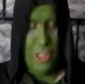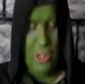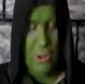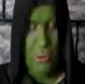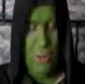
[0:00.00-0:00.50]

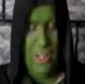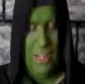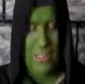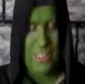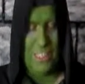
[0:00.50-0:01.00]

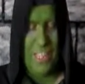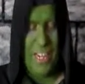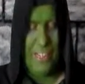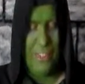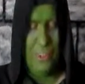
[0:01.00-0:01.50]

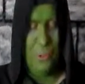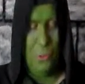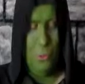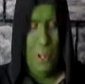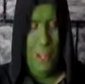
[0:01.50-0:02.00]
decided
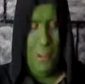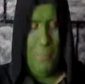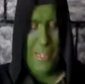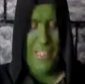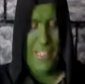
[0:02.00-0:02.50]
to
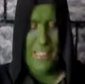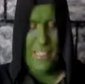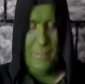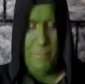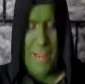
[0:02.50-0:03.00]

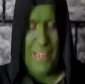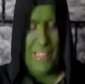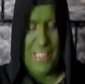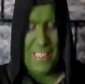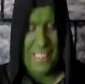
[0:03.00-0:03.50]
basically
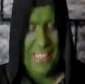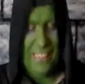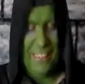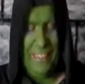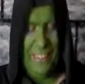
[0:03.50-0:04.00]
make a
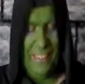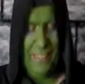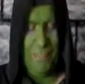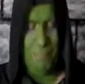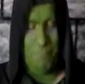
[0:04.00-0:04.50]
scene,
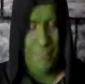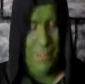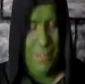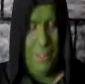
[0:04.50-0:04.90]
and